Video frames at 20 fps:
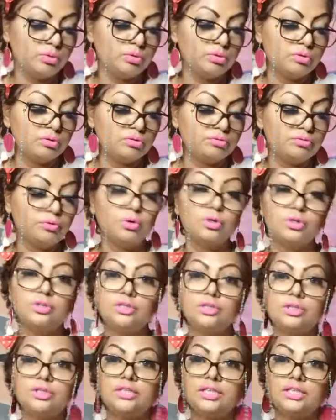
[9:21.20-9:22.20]

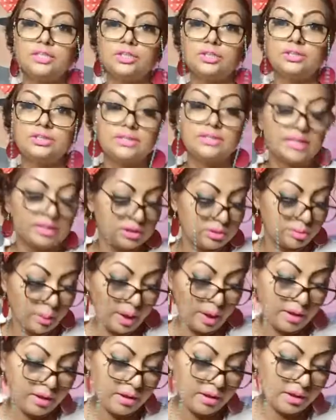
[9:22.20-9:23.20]
focus your attentions
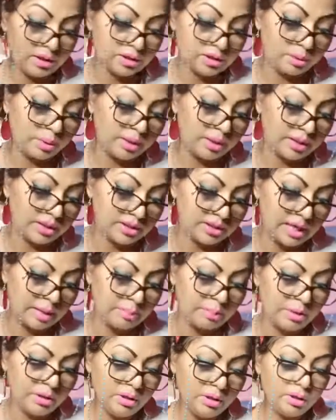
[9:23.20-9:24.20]
elsewhere. So when this
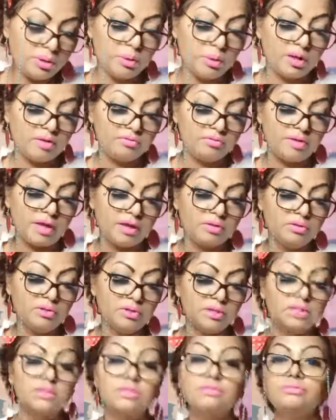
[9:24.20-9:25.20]
happened, you have found
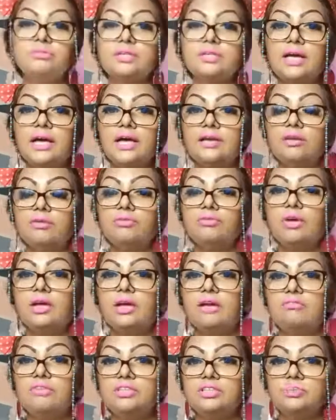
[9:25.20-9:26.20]
a different kind of
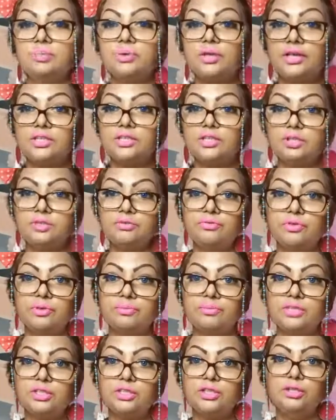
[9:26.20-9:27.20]
reciprocation
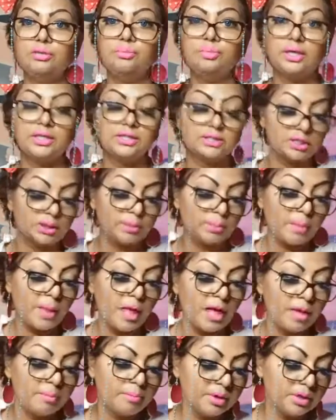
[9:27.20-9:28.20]
from this new person,
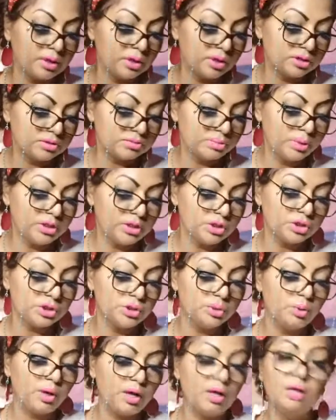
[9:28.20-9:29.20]
because of which
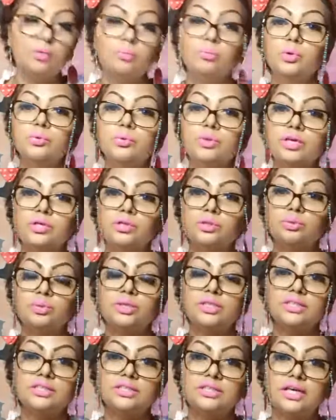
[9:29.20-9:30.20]
you are moving
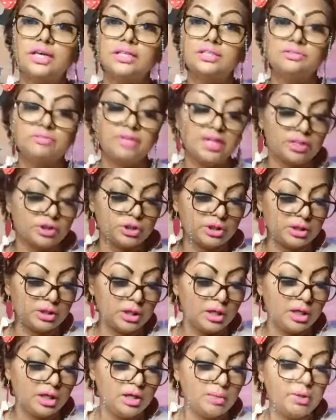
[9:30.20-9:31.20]
towards their direction,
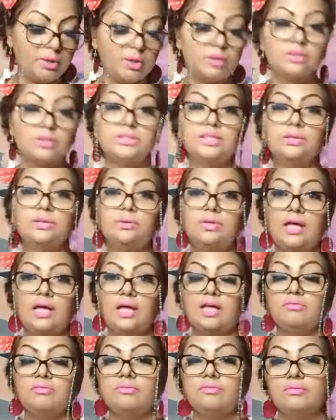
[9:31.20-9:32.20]
because they don't have